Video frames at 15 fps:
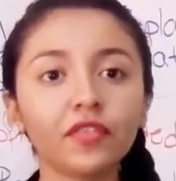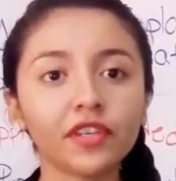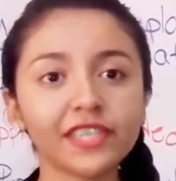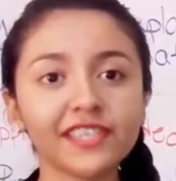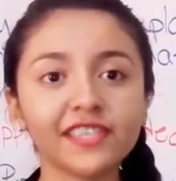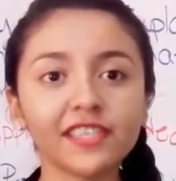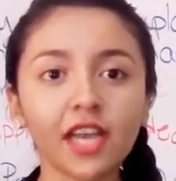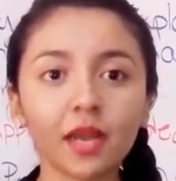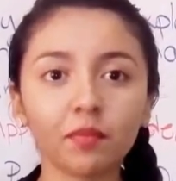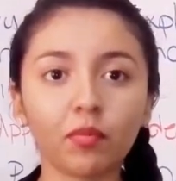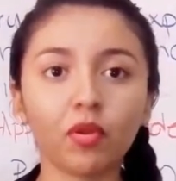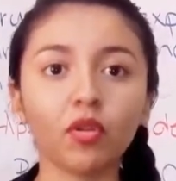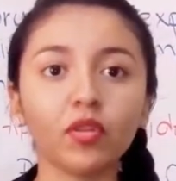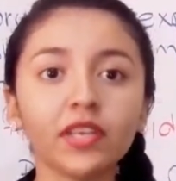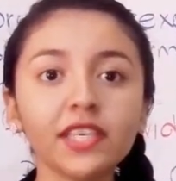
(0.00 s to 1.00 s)
For
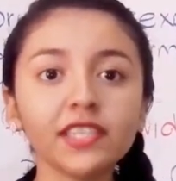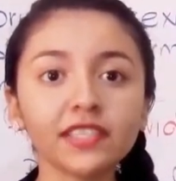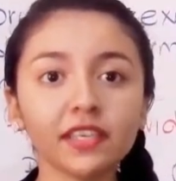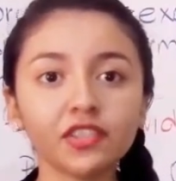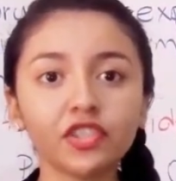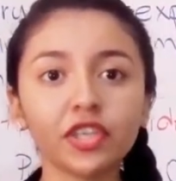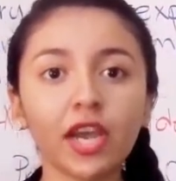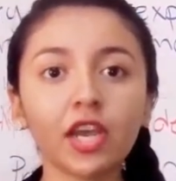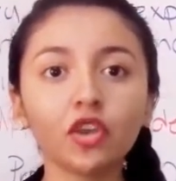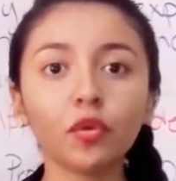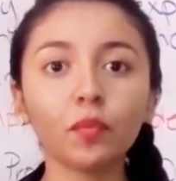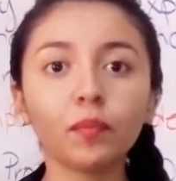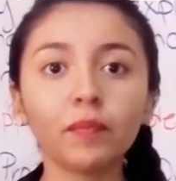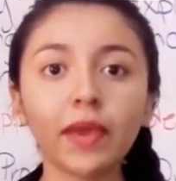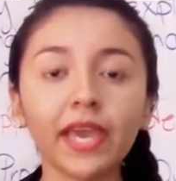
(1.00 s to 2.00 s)
example, if a
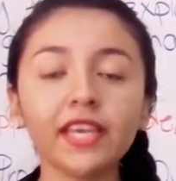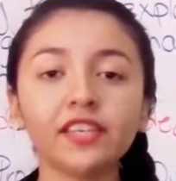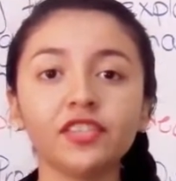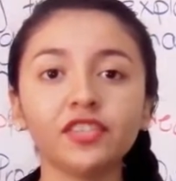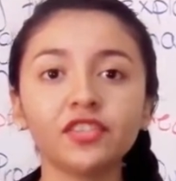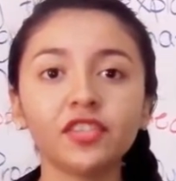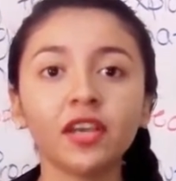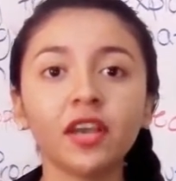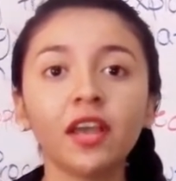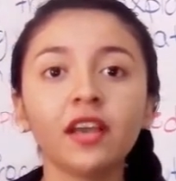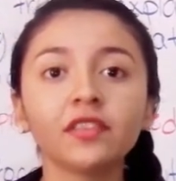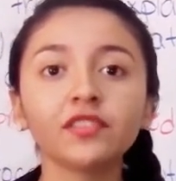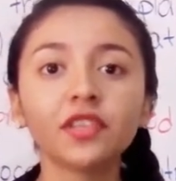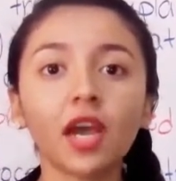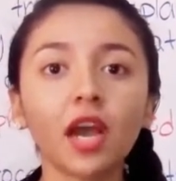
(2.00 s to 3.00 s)
child being
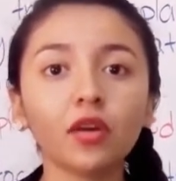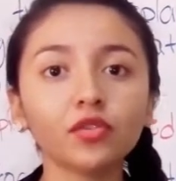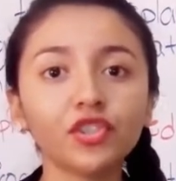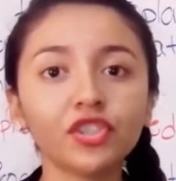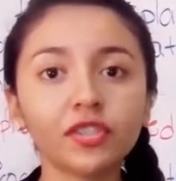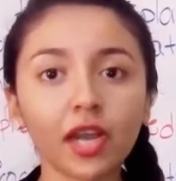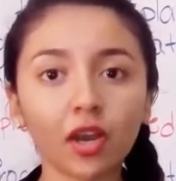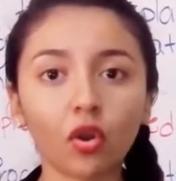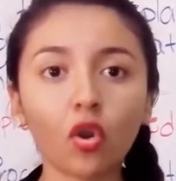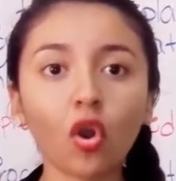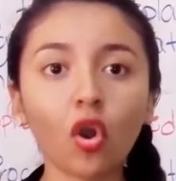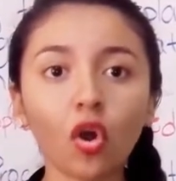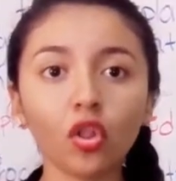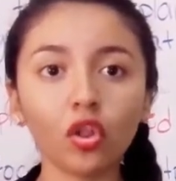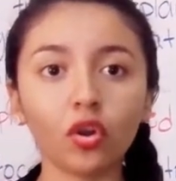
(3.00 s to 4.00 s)
touch the
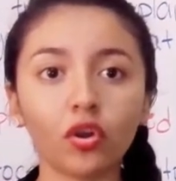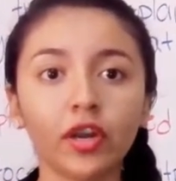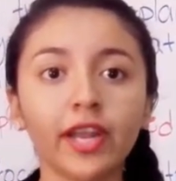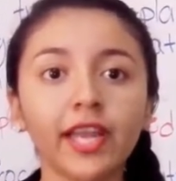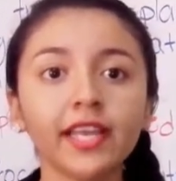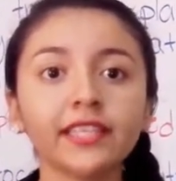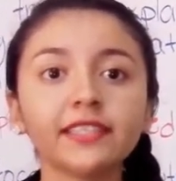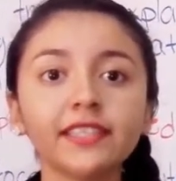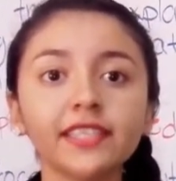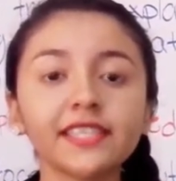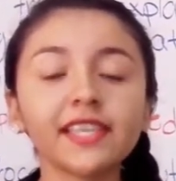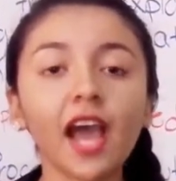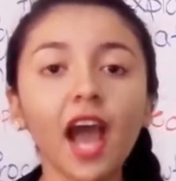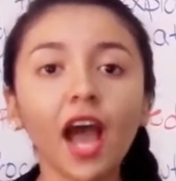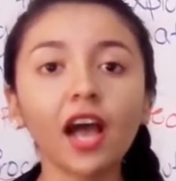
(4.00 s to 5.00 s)
color,
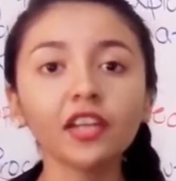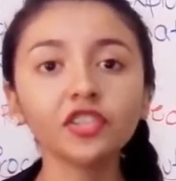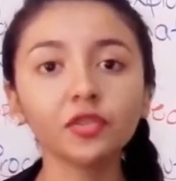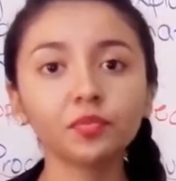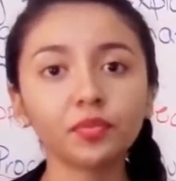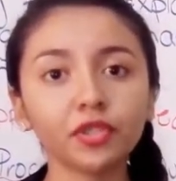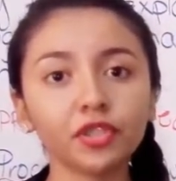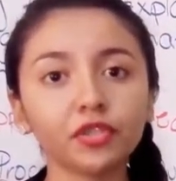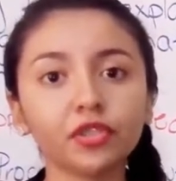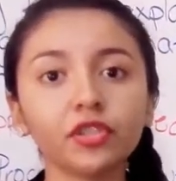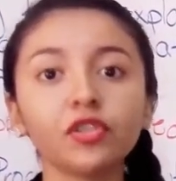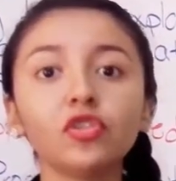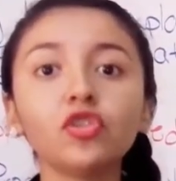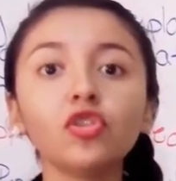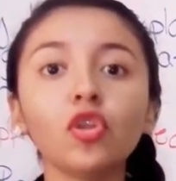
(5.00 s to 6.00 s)
this has
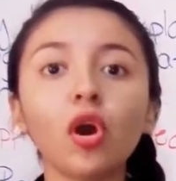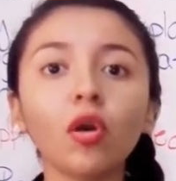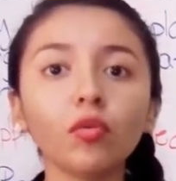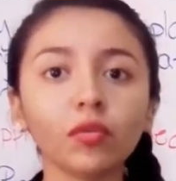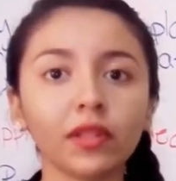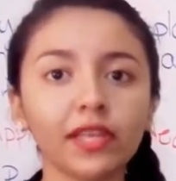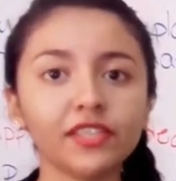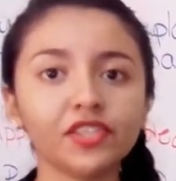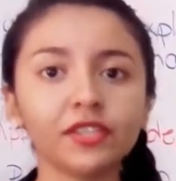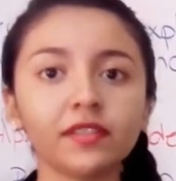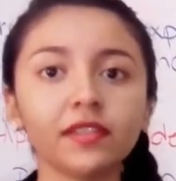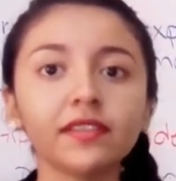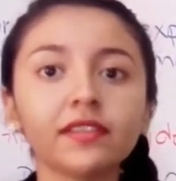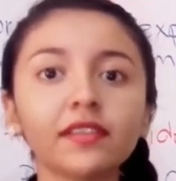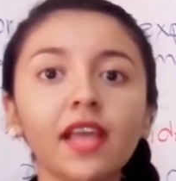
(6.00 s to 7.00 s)
prior knowledge
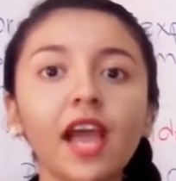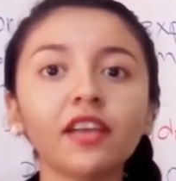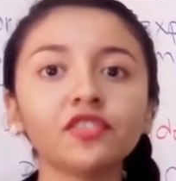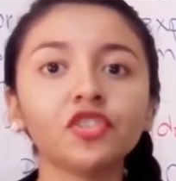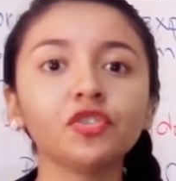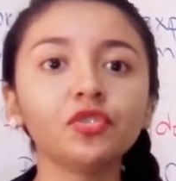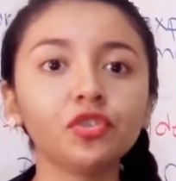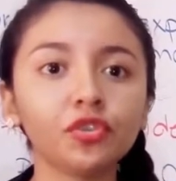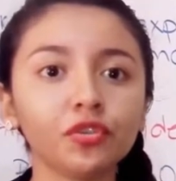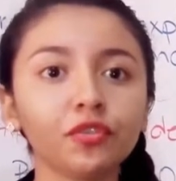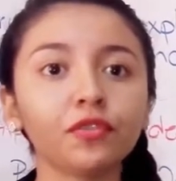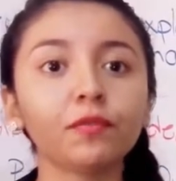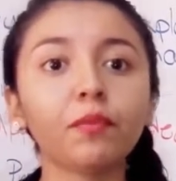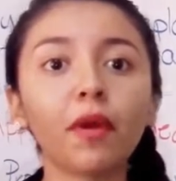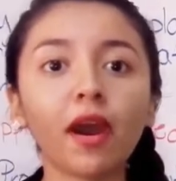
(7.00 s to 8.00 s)
thanks to
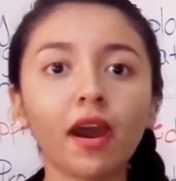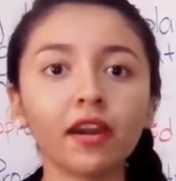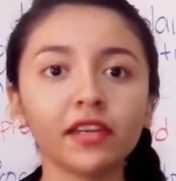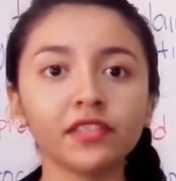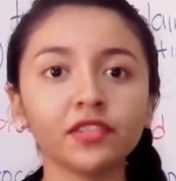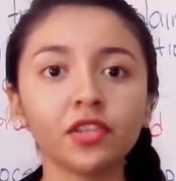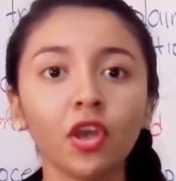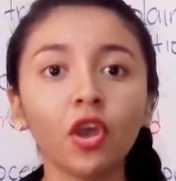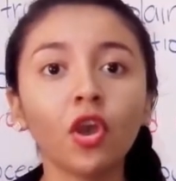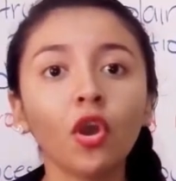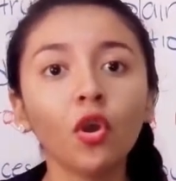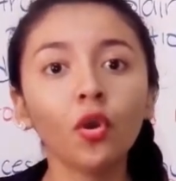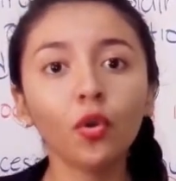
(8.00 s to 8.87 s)
your parents,